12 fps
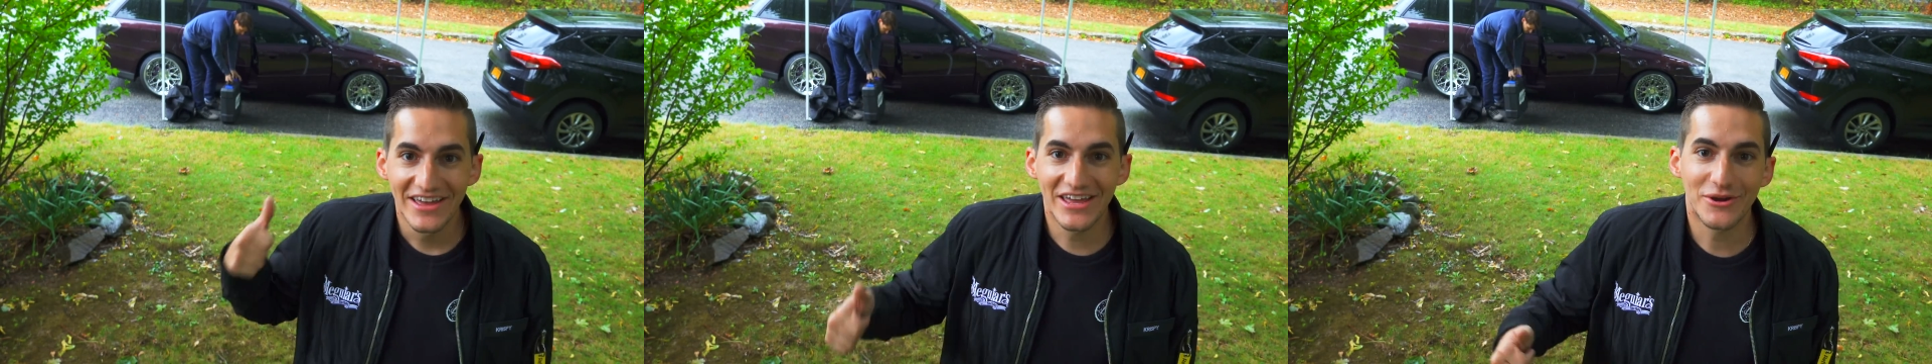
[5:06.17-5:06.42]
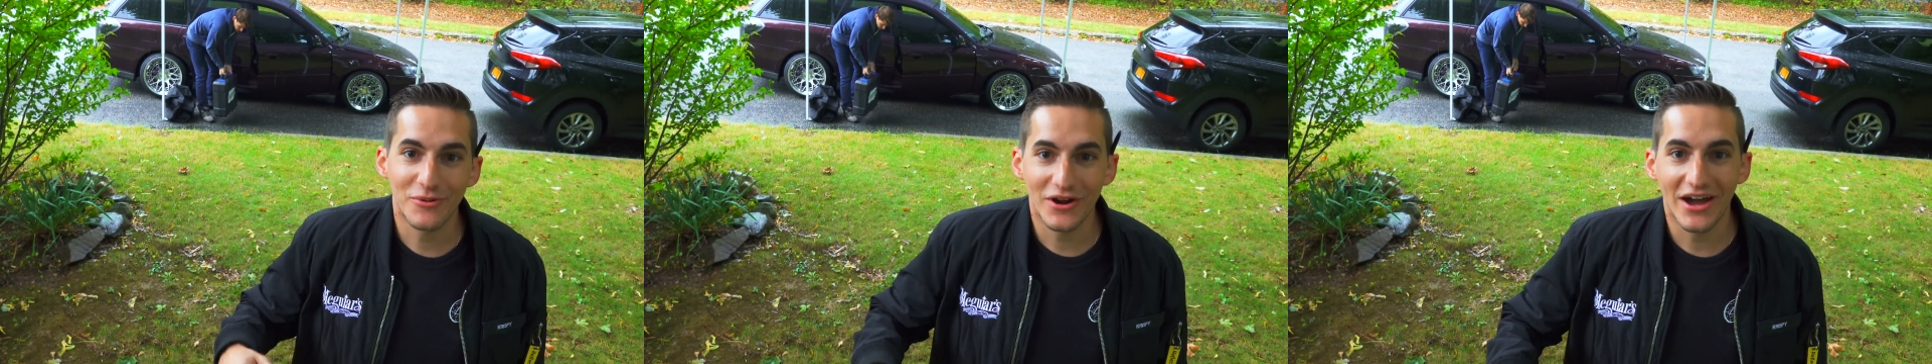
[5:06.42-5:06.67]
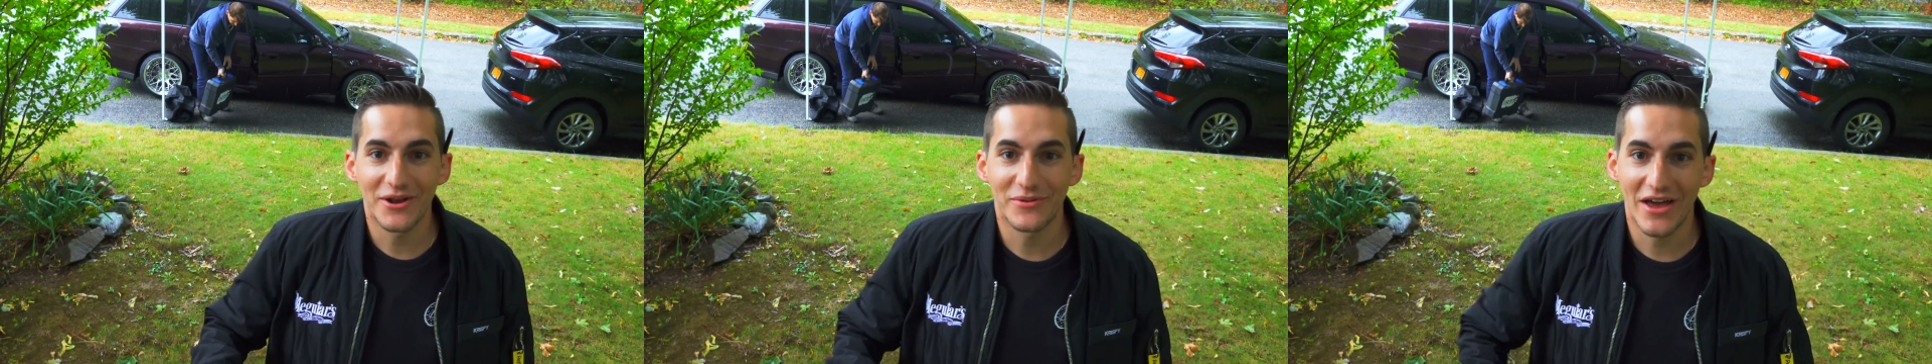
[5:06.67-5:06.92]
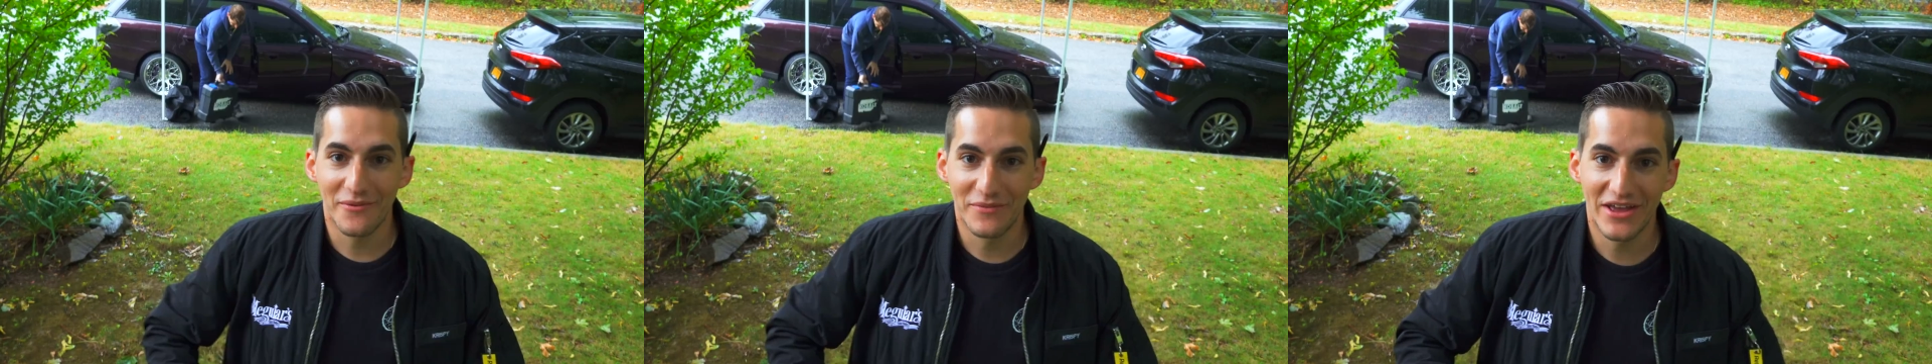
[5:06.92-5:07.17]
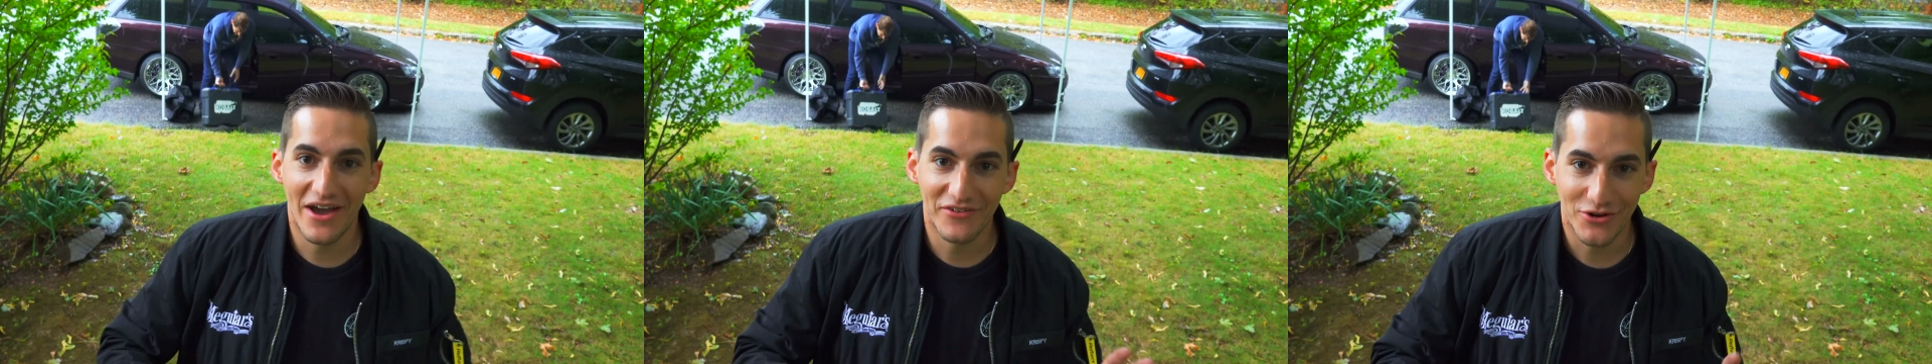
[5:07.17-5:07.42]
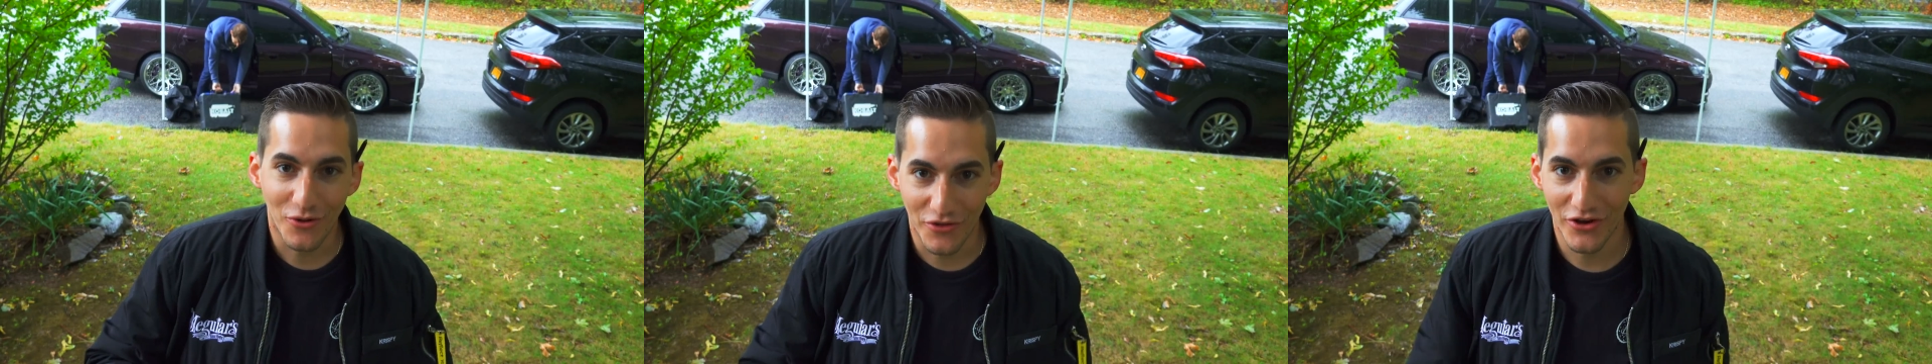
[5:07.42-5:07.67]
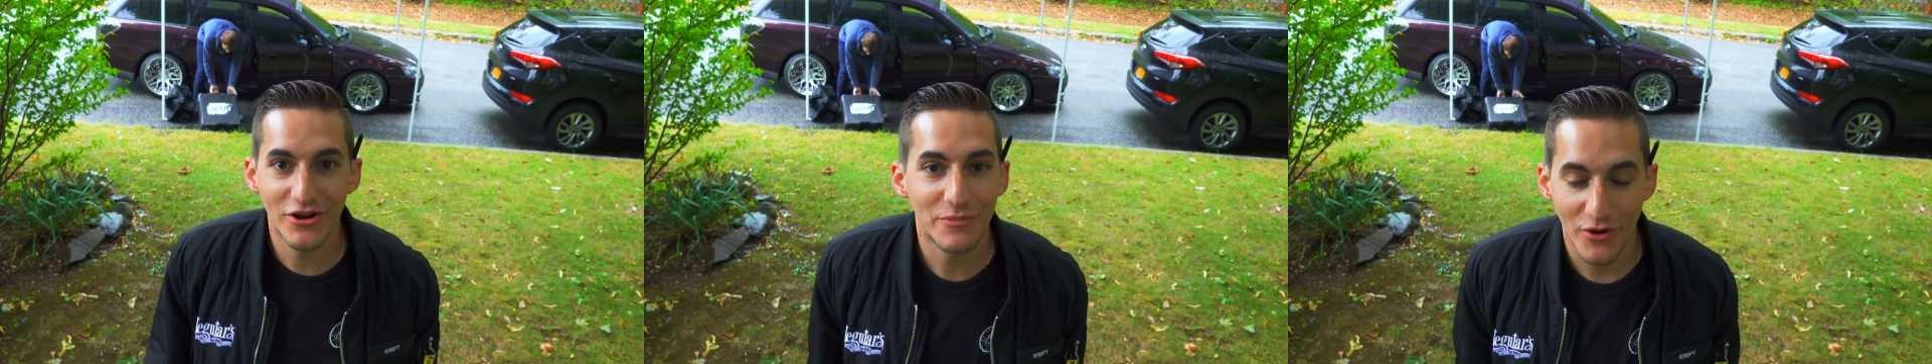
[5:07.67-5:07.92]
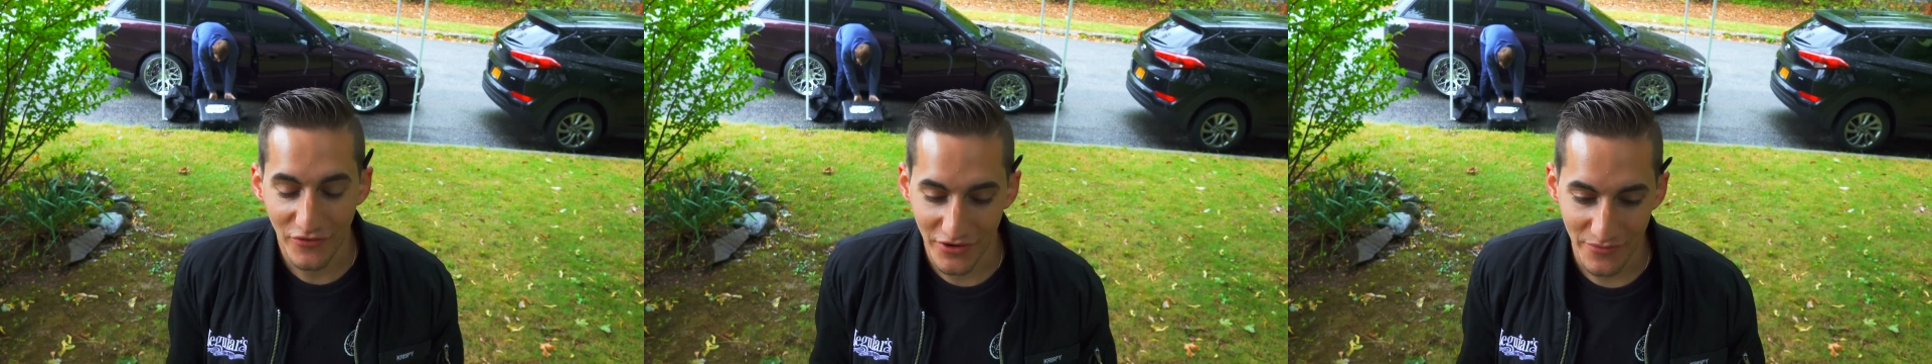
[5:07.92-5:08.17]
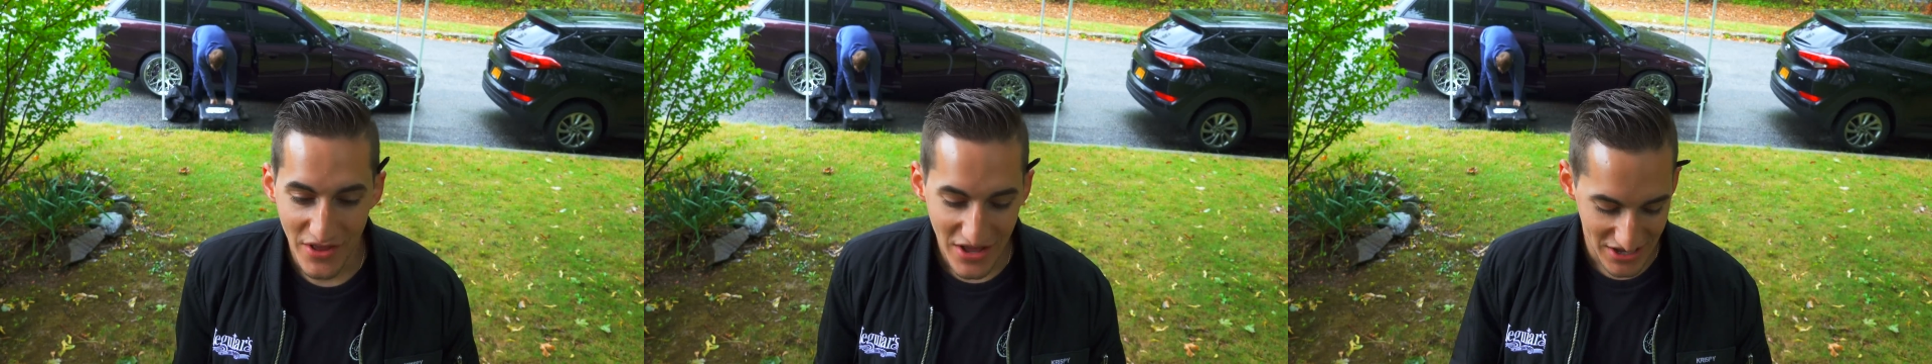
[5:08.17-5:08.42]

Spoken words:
he can work on it without me having to hold the hood up over him.